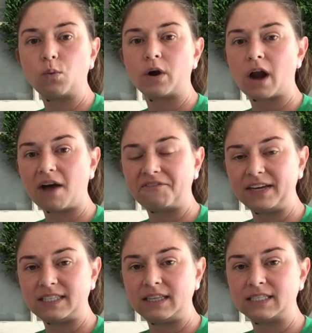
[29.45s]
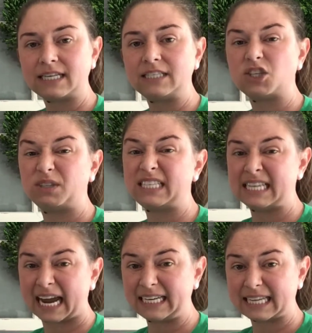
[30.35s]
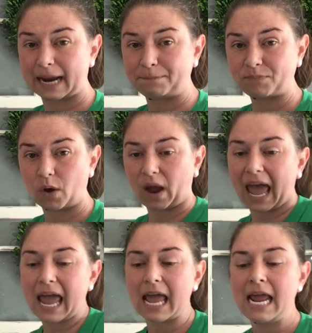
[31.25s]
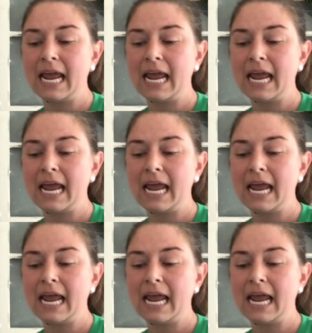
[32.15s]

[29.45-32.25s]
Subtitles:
We're not facing the sun, so it's nighttime, okay?